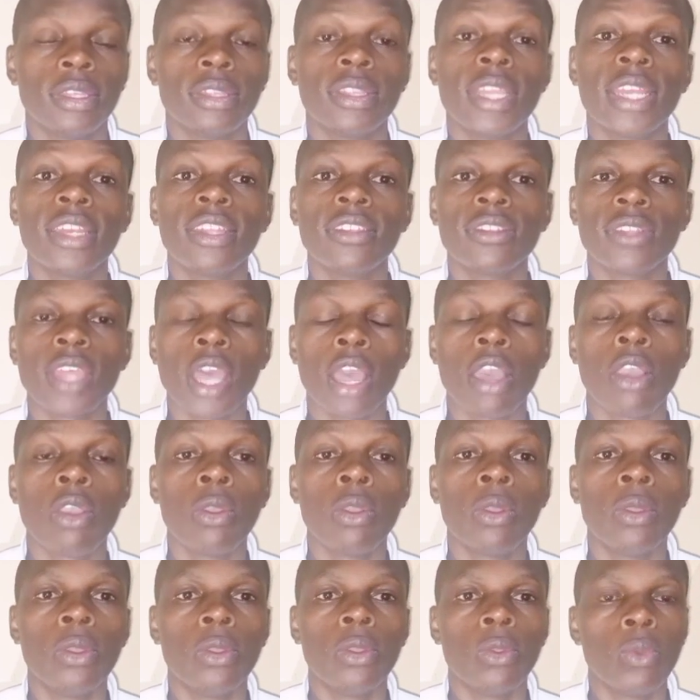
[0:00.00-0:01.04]
That is
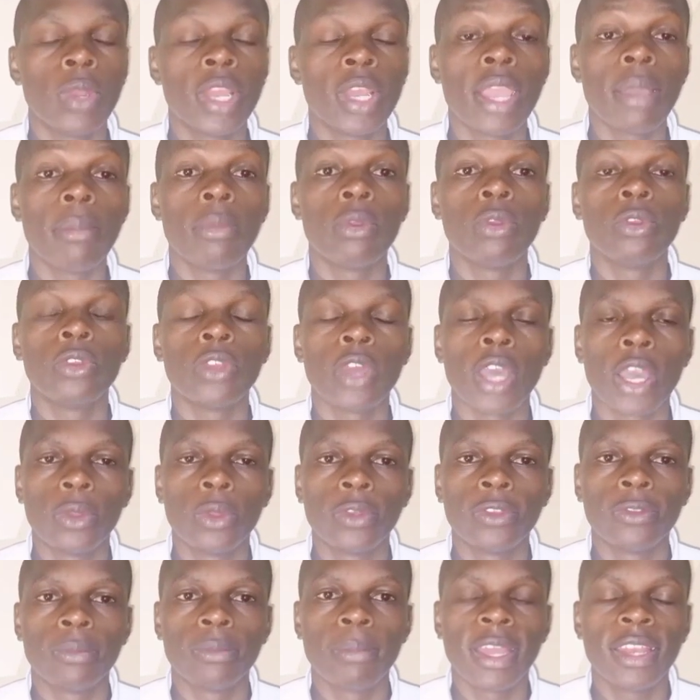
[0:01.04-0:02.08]
how William Ruto
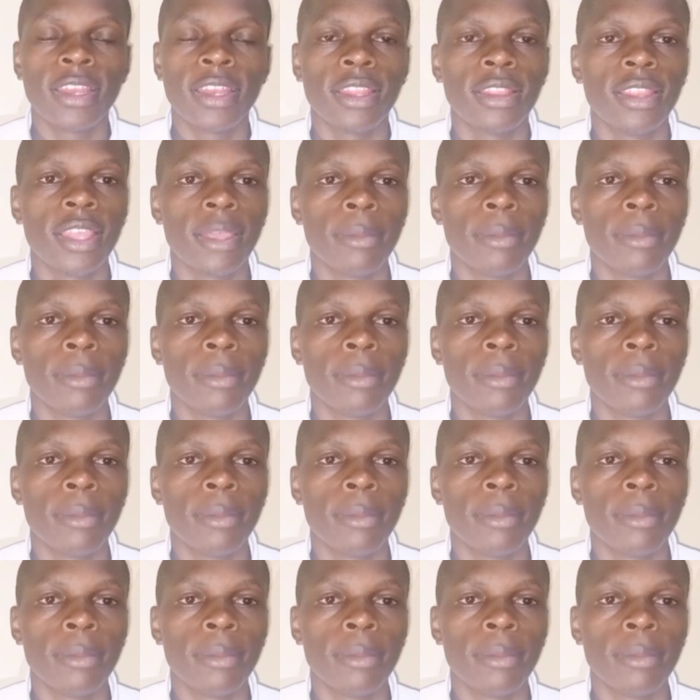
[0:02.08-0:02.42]
outsmarted